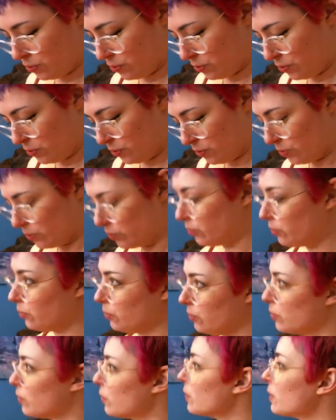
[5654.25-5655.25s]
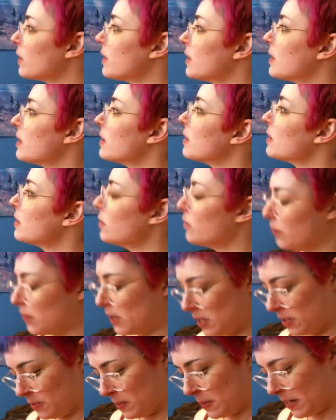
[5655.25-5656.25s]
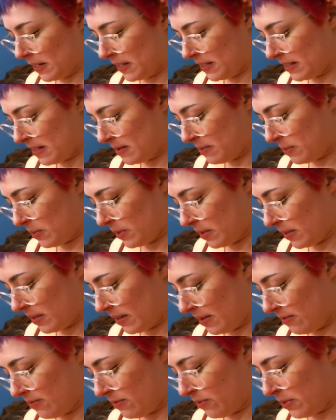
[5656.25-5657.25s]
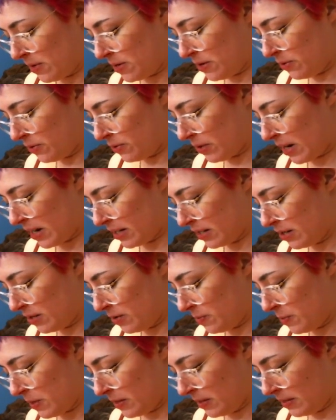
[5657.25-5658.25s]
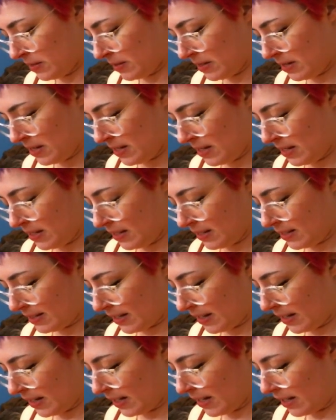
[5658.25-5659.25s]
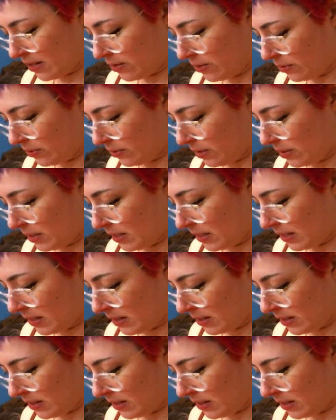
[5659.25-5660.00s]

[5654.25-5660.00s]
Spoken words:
Ooh, the wind picked up. I have the window cracked open because I like it cold in here.